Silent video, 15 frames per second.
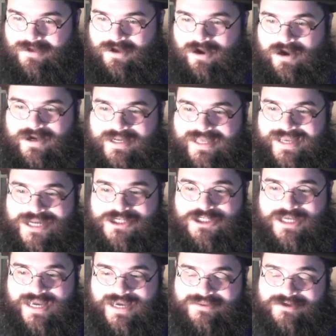
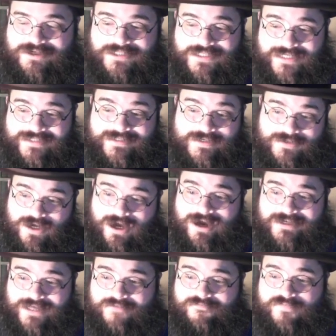RDH K13 says,
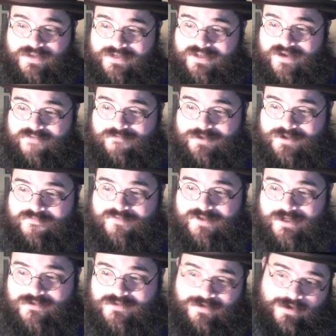Ox, I fell in love with your
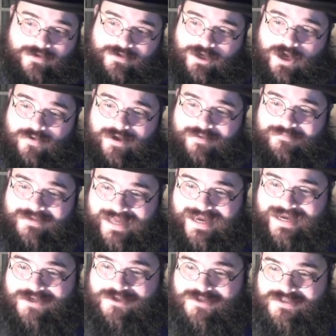videos long ago. I'm
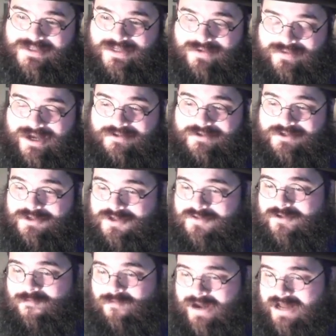glad you're still around and
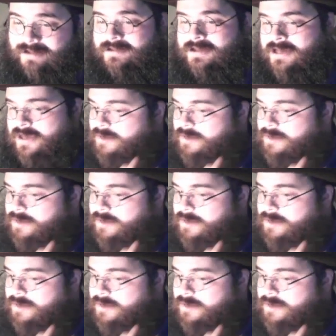doing well.